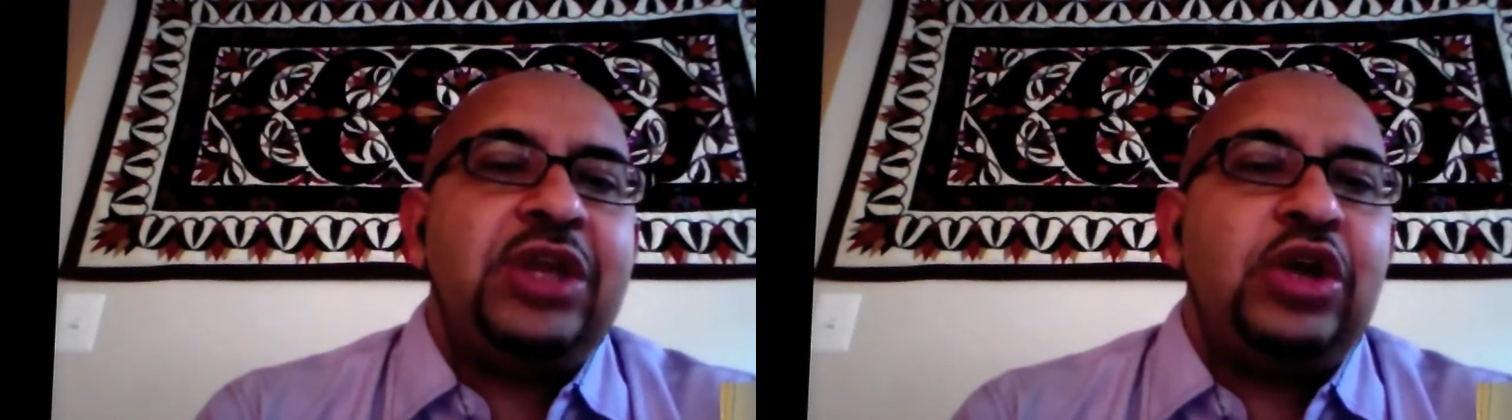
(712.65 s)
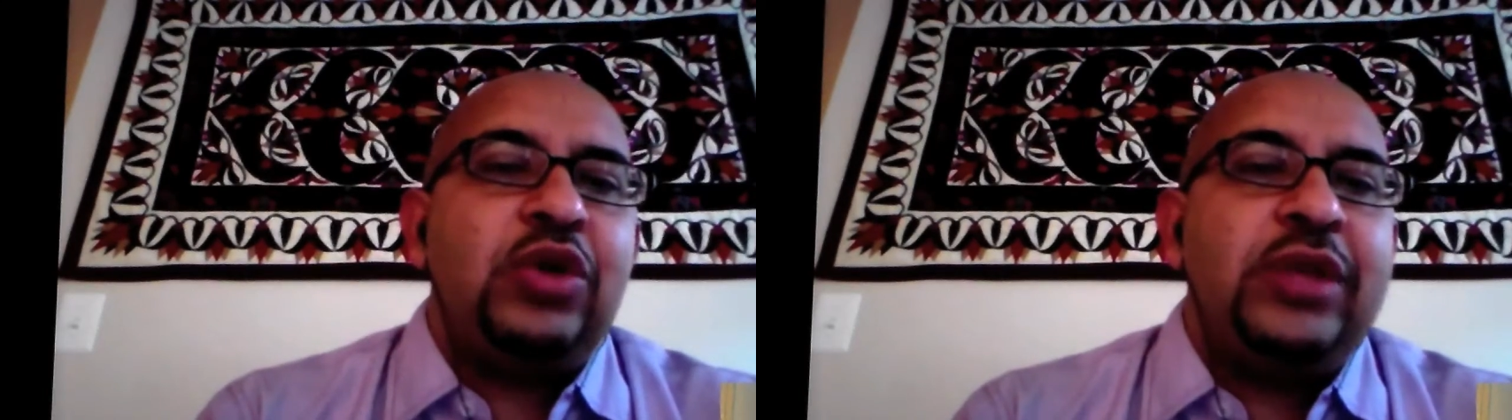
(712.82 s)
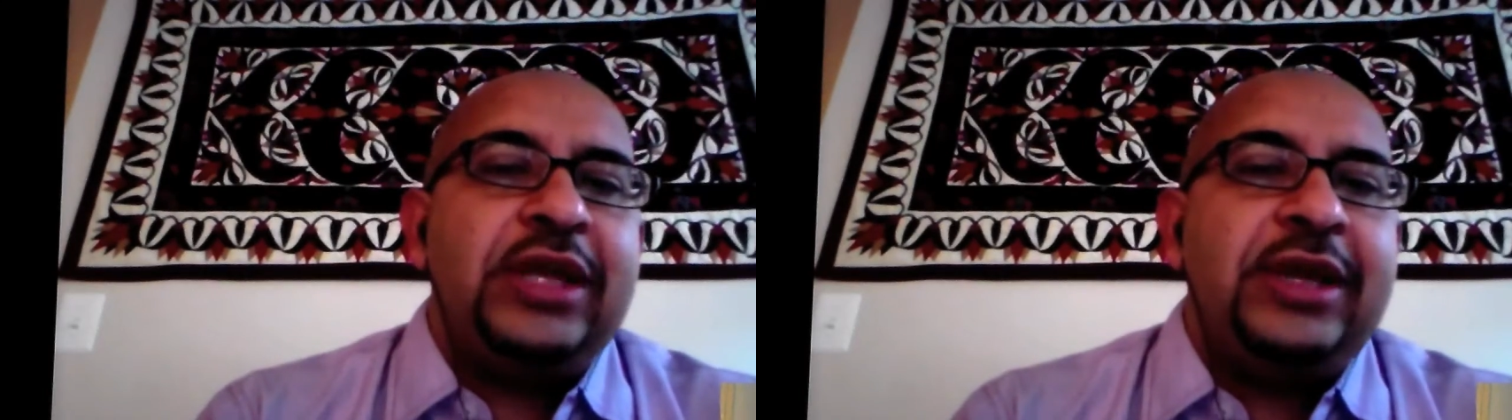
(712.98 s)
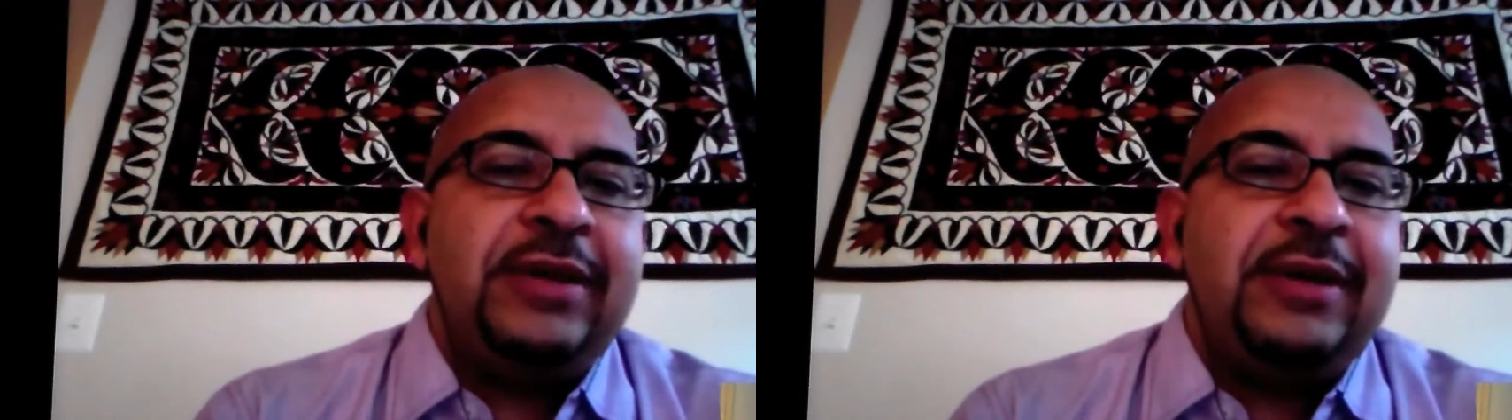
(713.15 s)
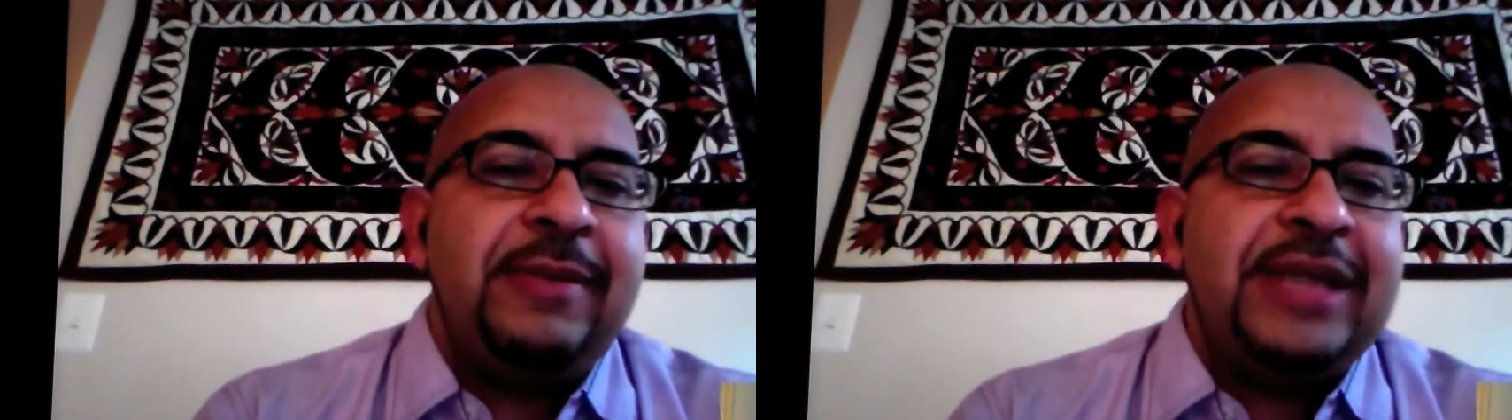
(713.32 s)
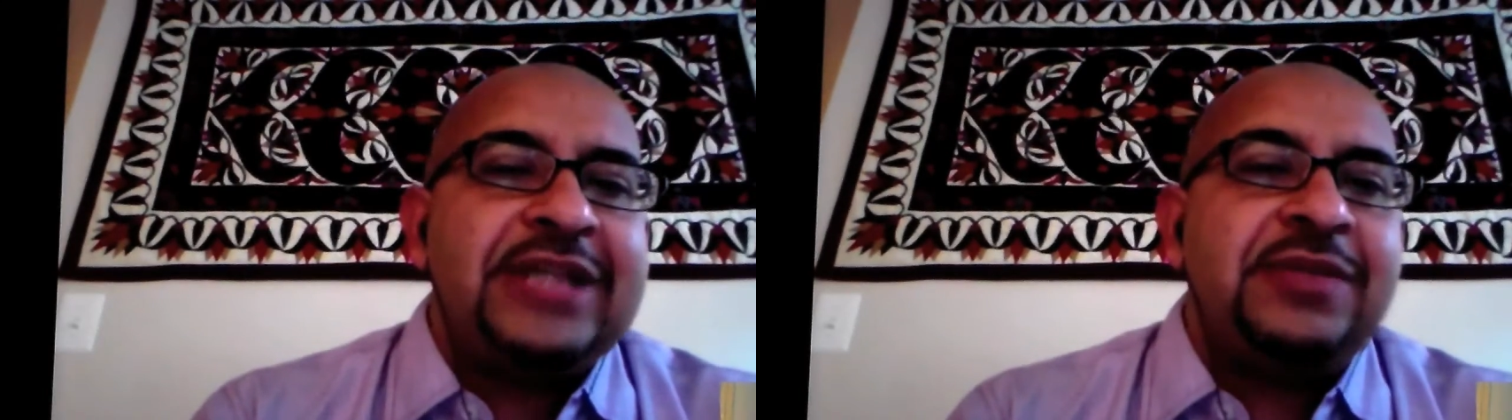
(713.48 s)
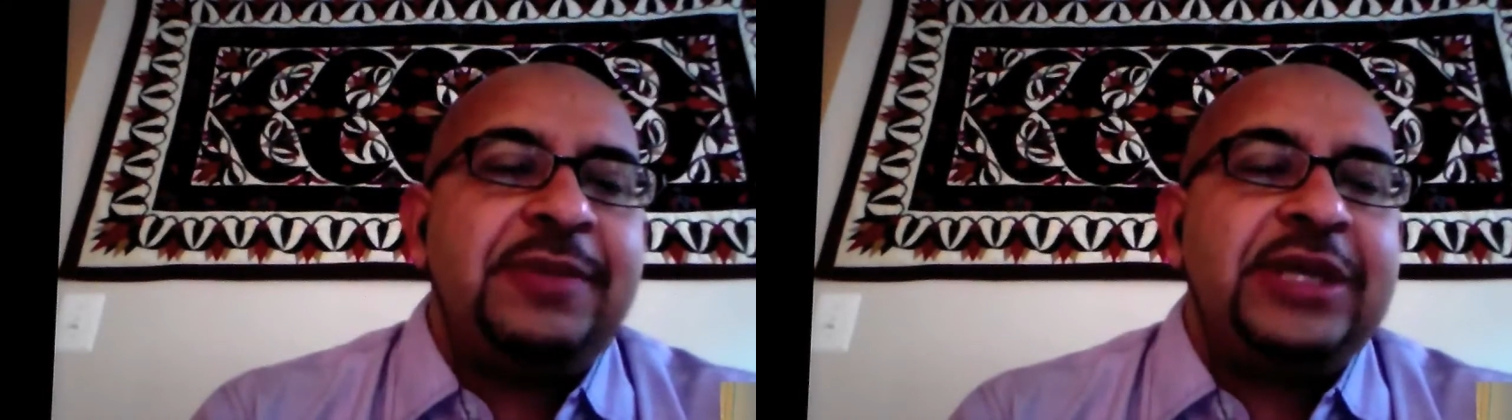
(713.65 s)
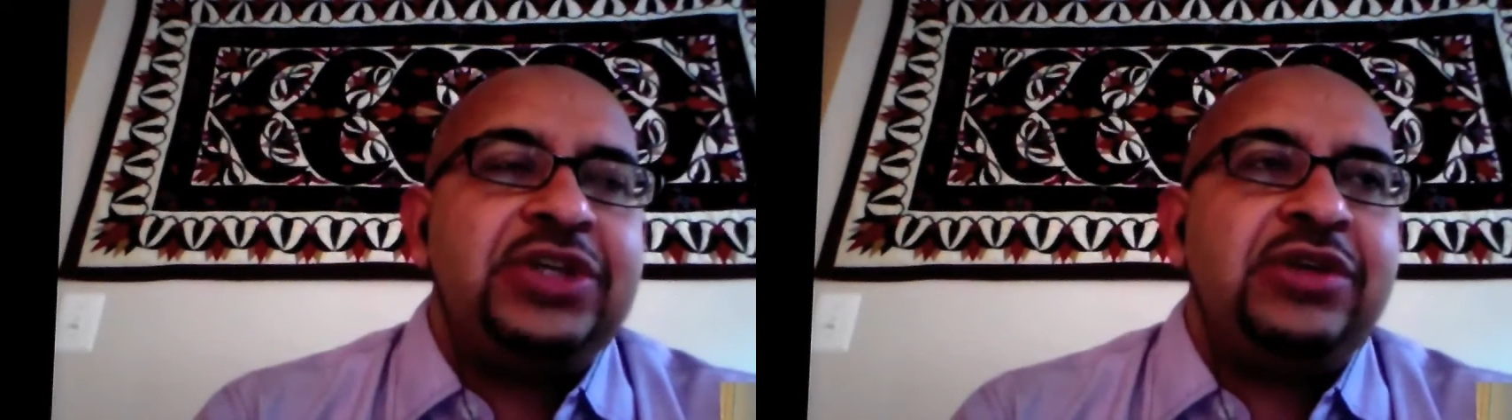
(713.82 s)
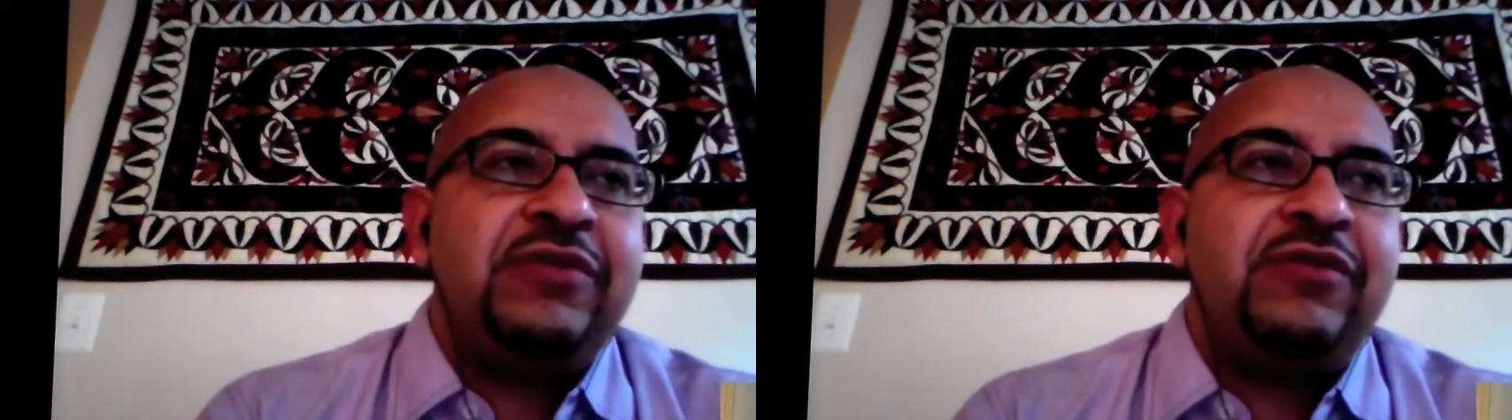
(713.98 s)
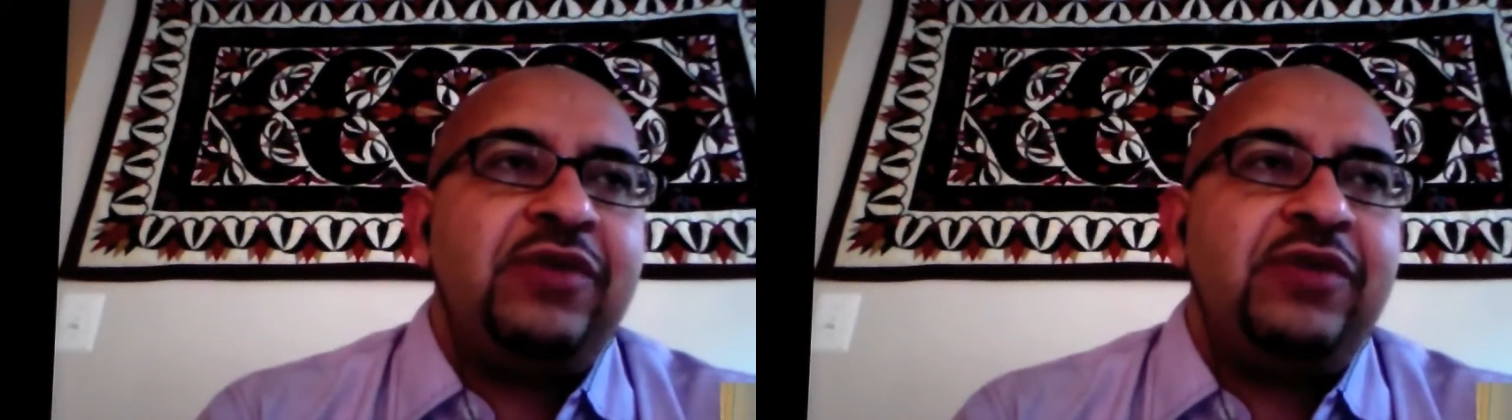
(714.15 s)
the emancipation